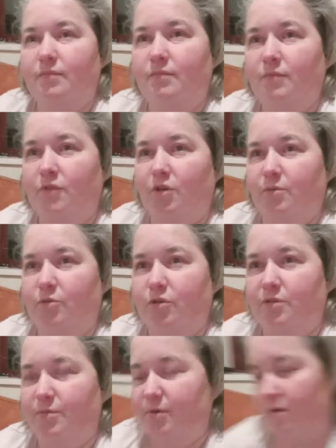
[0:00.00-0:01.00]
Sorry, I'm trying
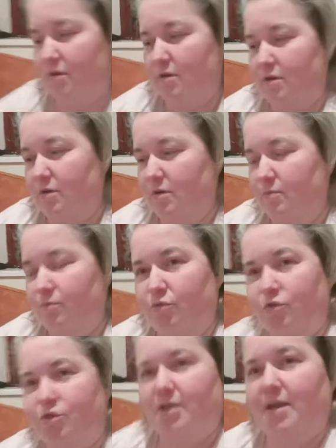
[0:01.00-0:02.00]
to
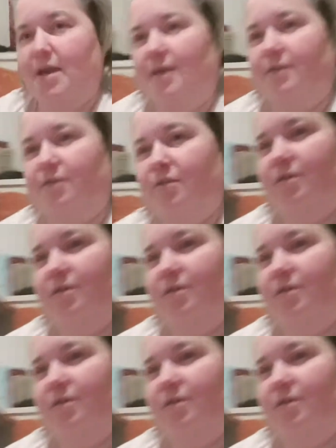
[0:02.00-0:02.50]
brush the cat.